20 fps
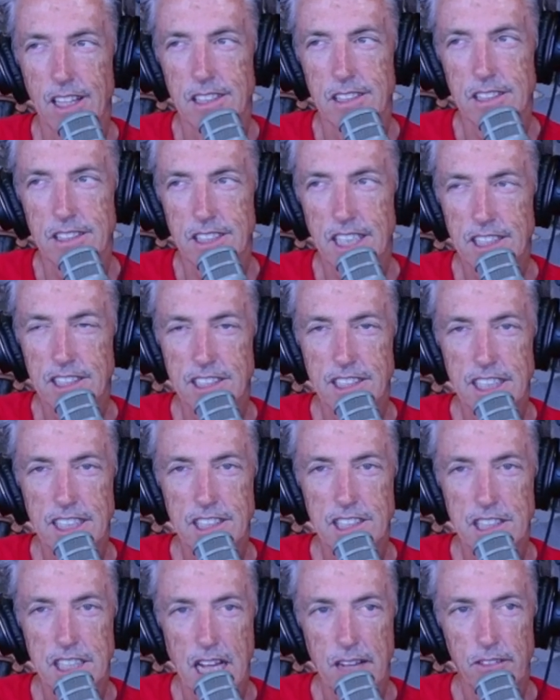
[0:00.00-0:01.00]

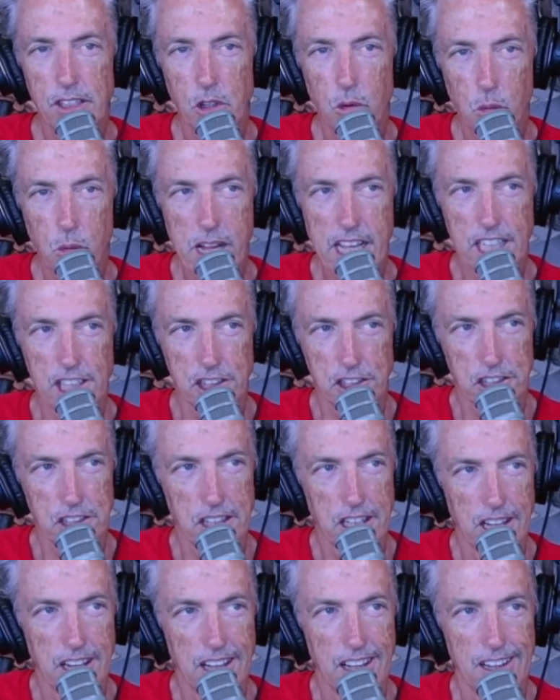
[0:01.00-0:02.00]
sixty-seven weeks.
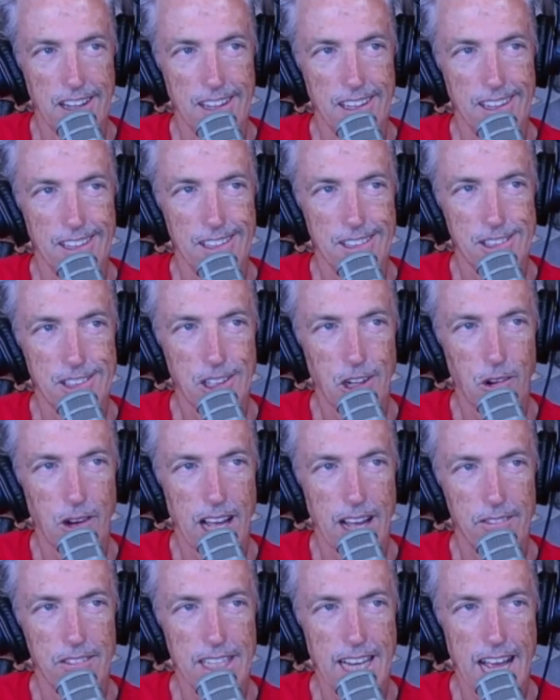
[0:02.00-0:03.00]
And so I
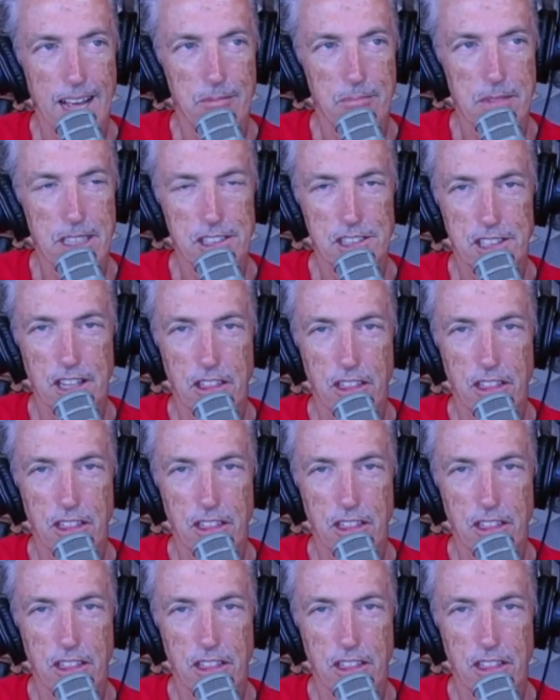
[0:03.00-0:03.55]
have not missed a